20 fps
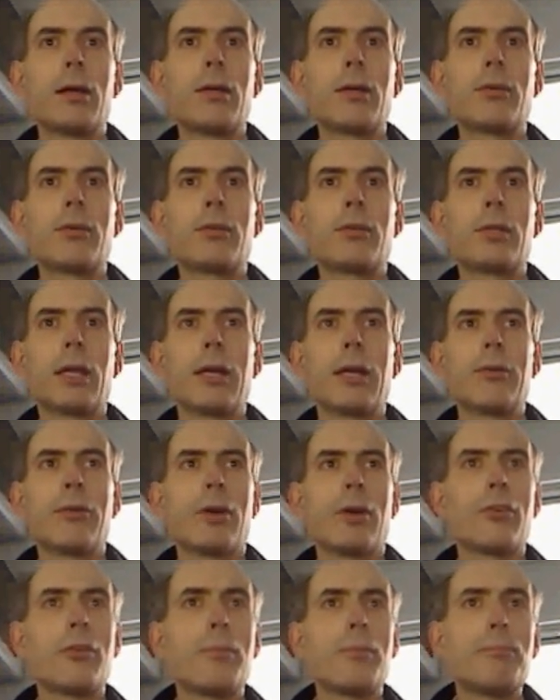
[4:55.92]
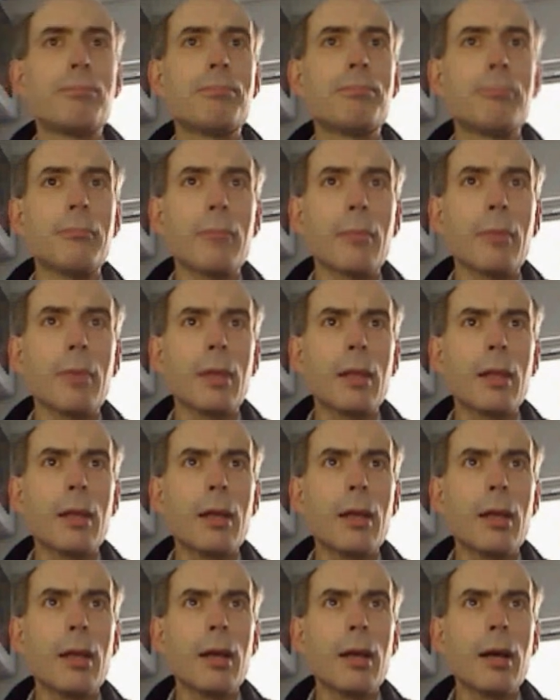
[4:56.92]
to get it right.
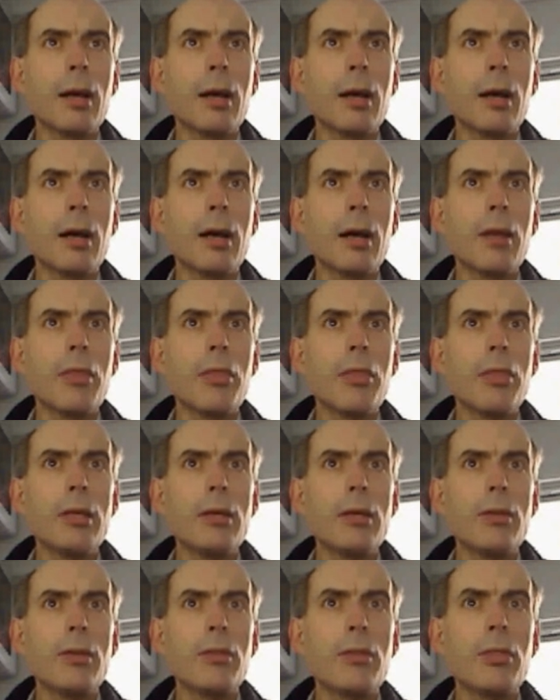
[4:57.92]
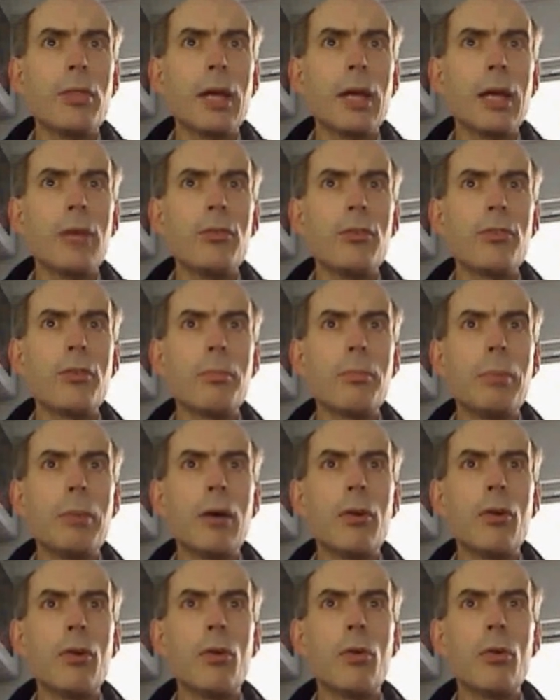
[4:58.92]
I think that's
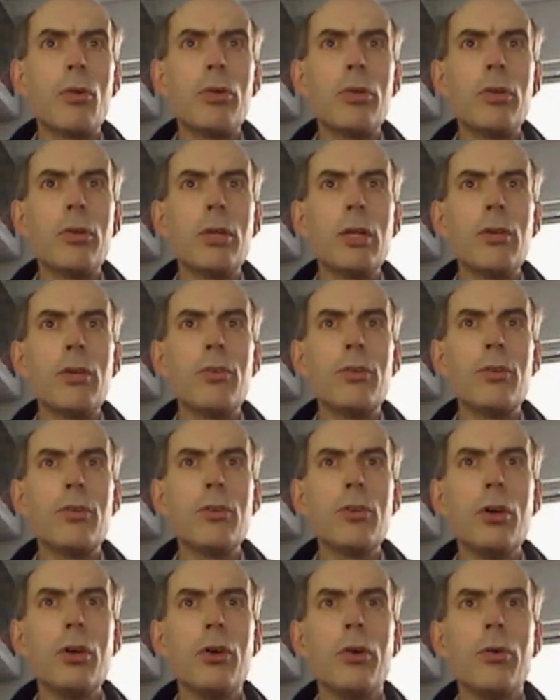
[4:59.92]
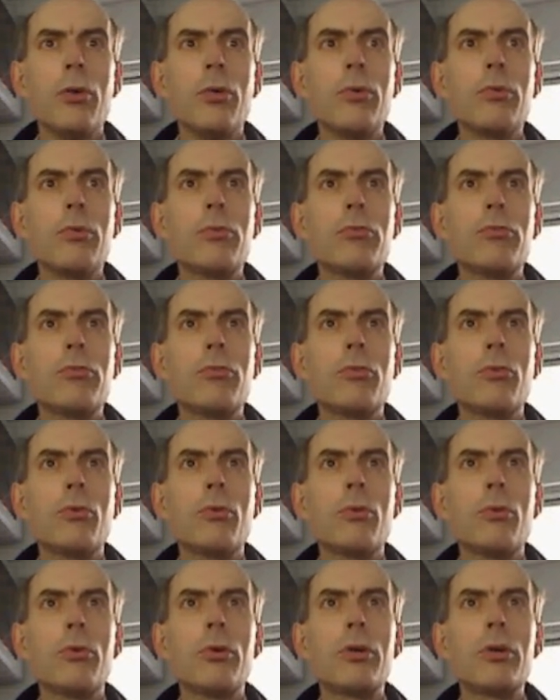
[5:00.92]
about all you need to know
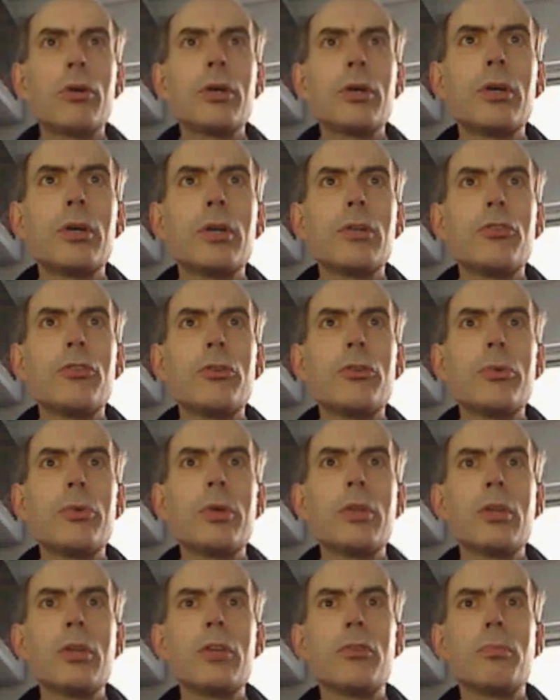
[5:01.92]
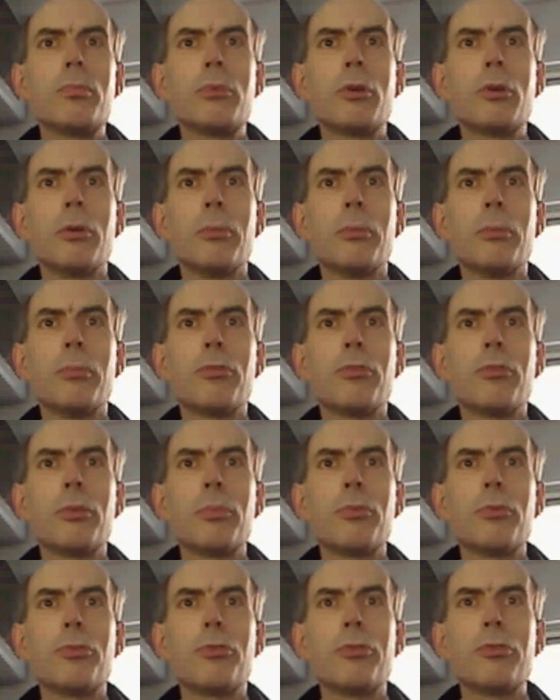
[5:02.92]
for doing these problems. It
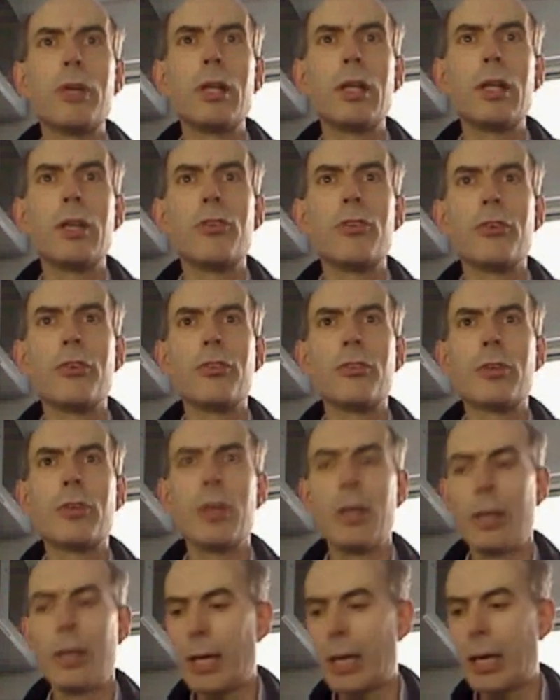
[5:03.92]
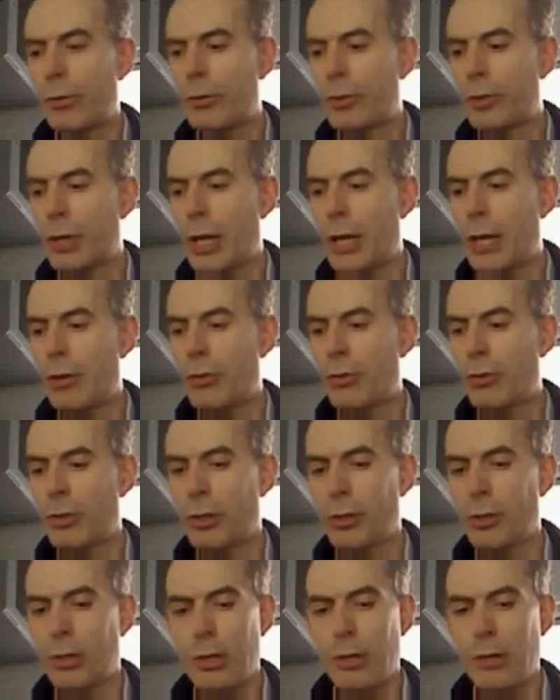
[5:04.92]
was really just how to
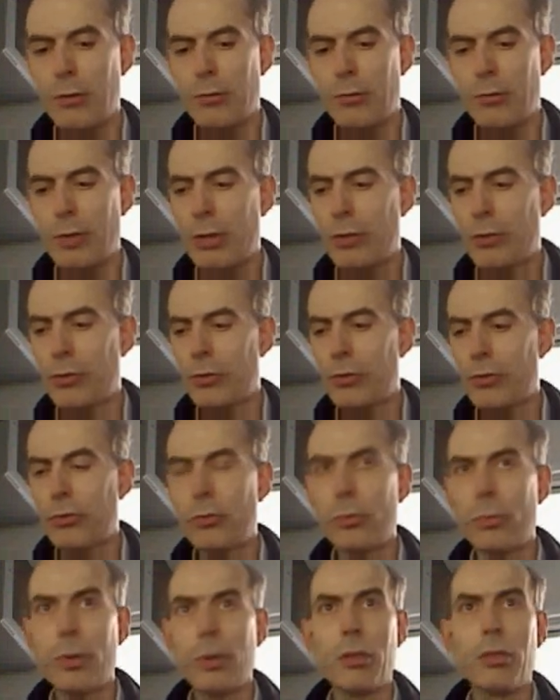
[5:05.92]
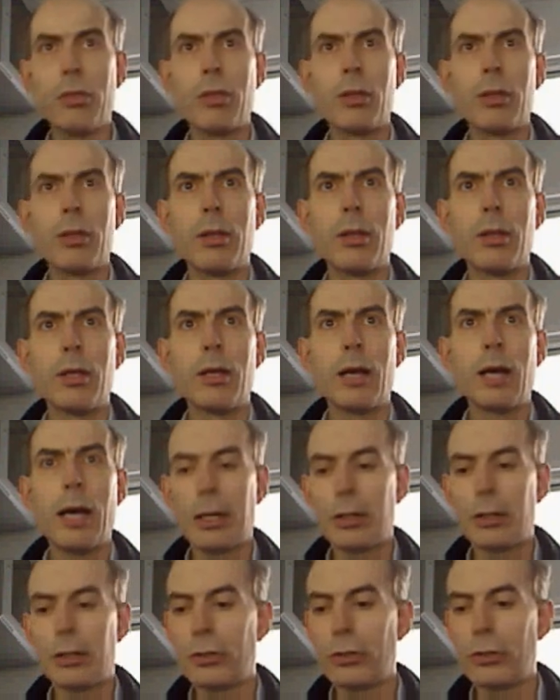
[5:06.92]
enter phasors with
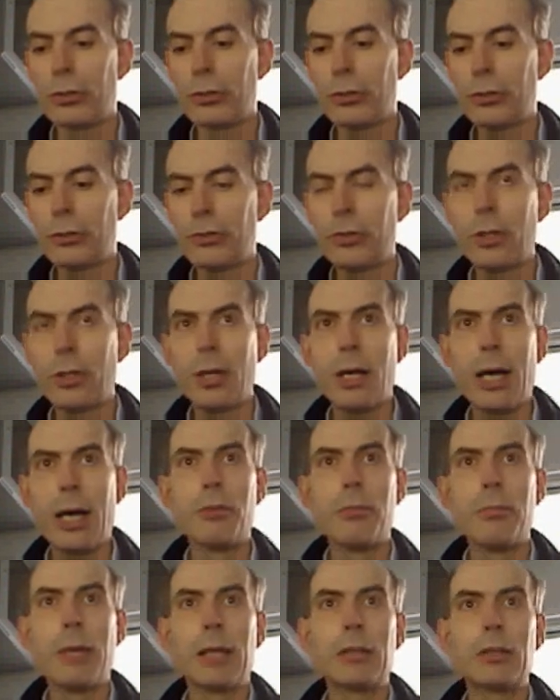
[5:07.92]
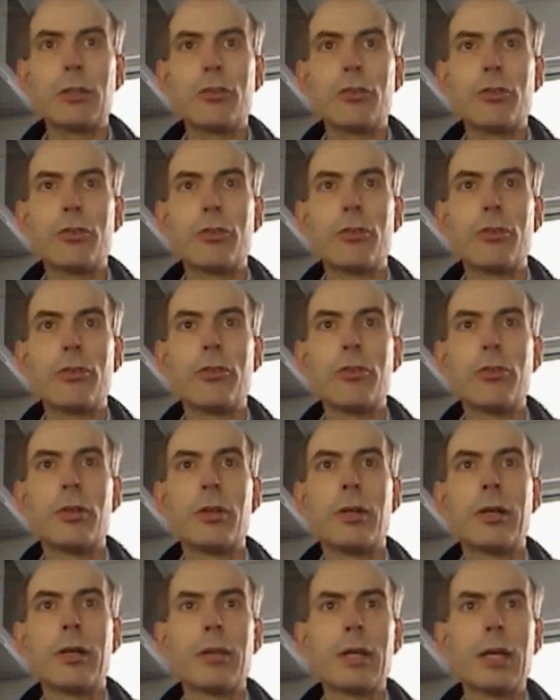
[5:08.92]
angles and magnitudes
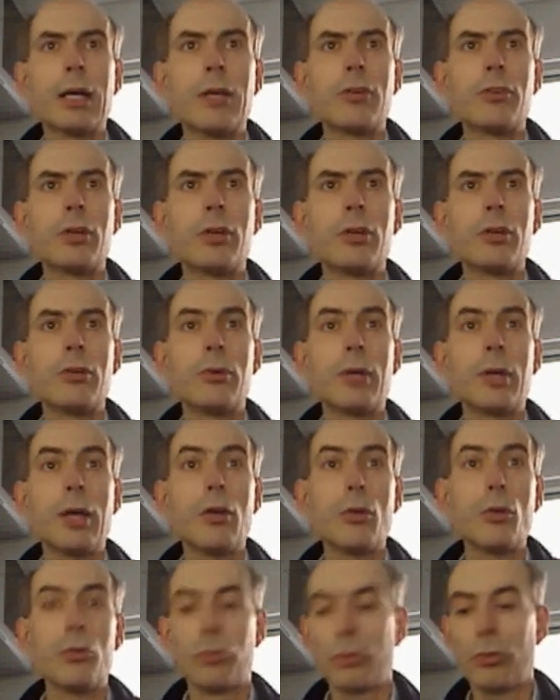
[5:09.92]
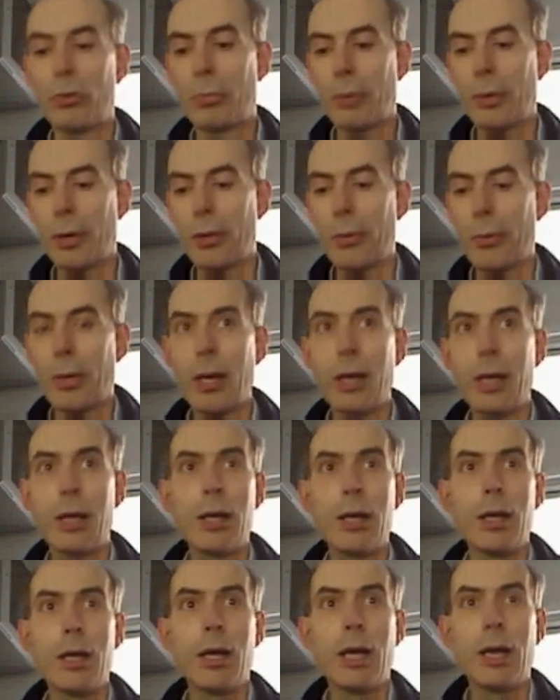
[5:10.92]
like that. You can also, by the way,
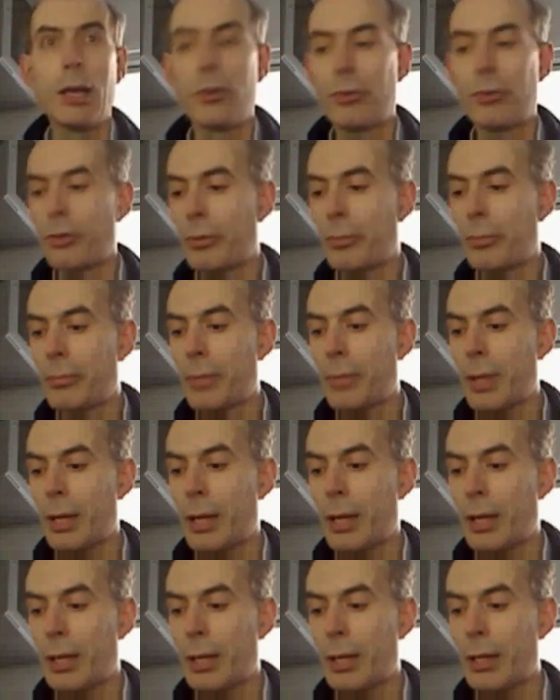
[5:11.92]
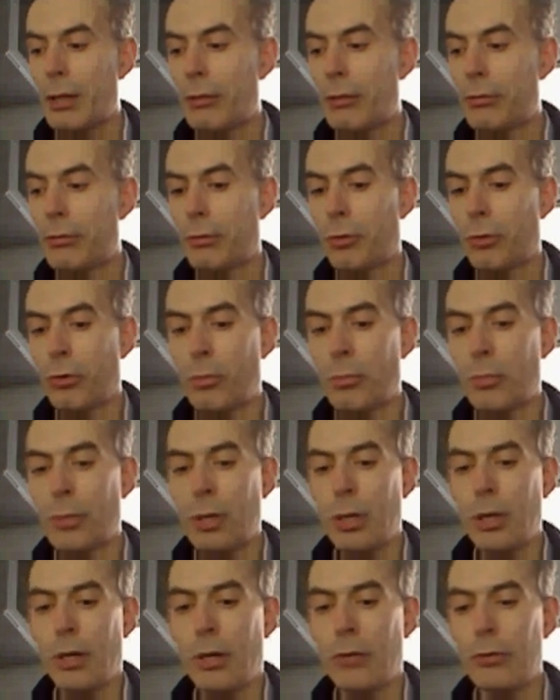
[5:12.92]
enter them in the form
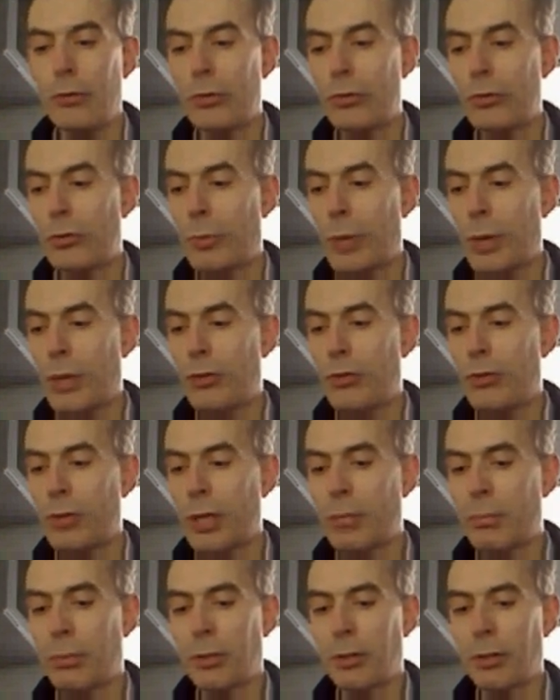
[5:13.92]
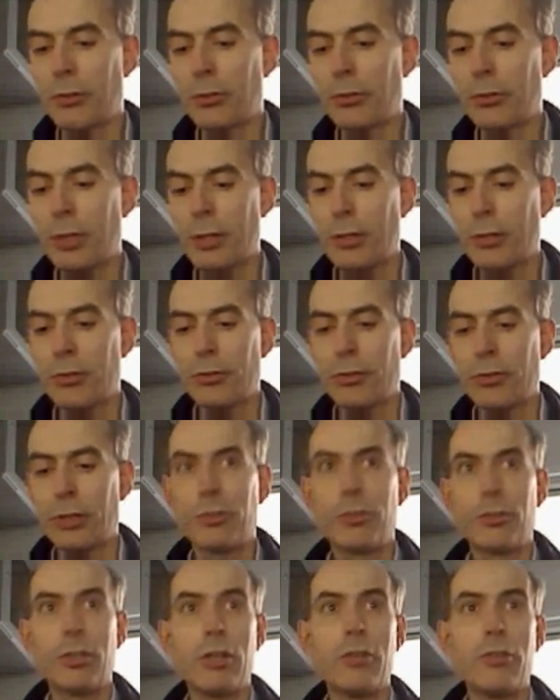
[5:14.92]
120 plus
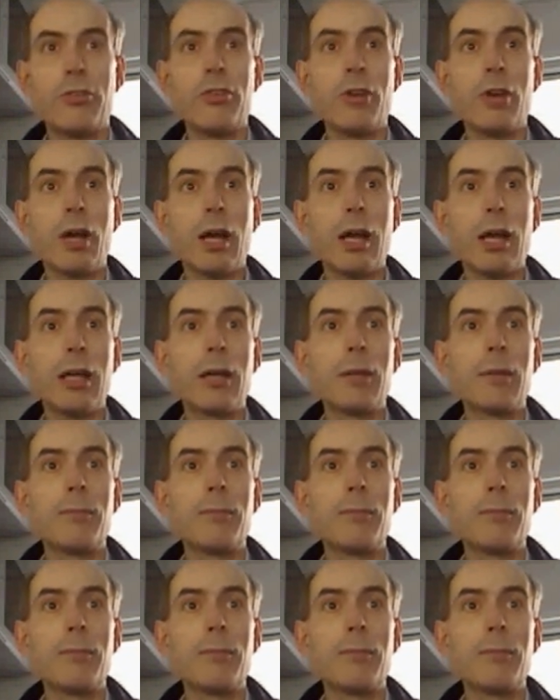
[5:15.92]
60j,